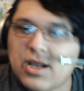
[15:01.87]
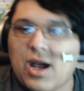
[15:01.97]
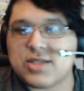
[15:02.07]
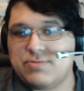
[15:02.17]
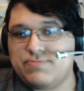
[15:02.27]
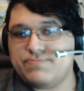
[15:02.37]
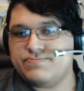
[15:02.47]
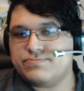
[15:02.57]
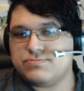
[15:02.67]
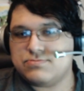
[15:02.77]
Awesome.
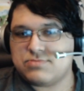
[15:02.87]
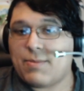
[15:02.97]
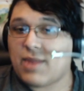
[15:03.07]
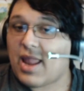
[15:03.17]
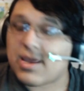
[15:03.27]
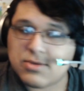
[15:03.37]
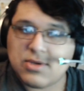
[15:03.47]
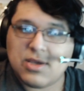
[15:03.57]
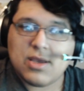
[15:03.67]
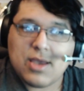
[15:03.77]
I'm glad.
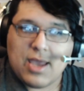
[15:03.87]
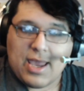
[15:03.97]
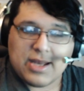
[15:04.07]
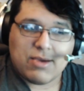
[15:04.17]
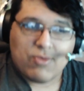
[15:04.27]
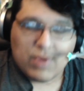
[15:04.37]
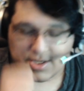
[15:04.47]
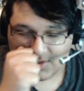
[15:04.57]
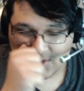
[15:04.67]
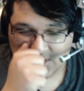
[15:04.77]
And I wanted
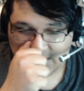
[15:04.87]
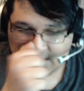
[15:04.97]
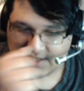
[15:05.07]
to just